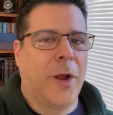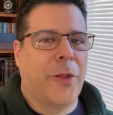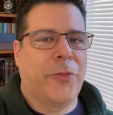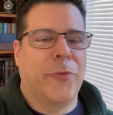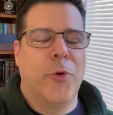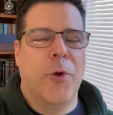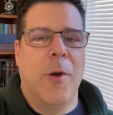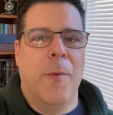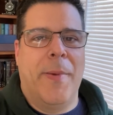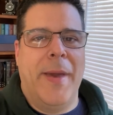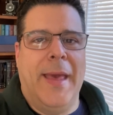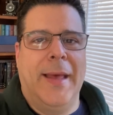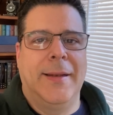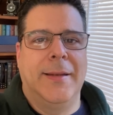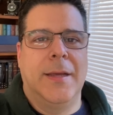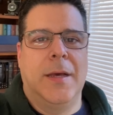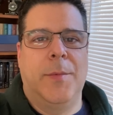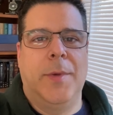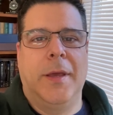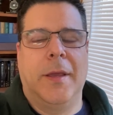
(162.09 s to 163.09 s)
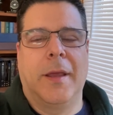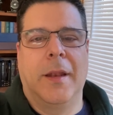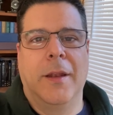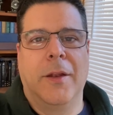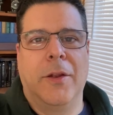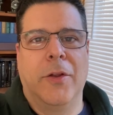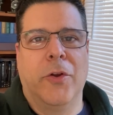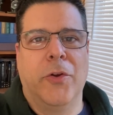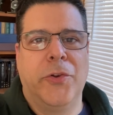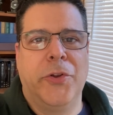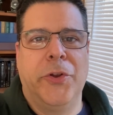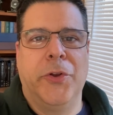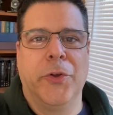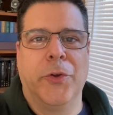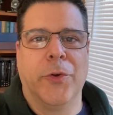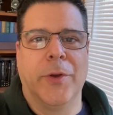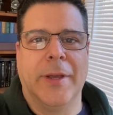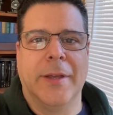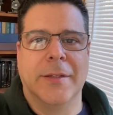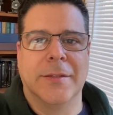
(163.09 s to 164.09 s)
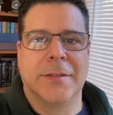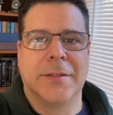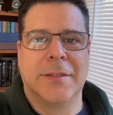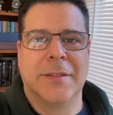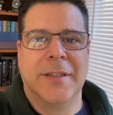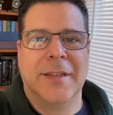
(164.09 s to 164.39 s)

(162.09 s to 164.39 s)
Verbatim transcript: through a pandemic and earned your degrees.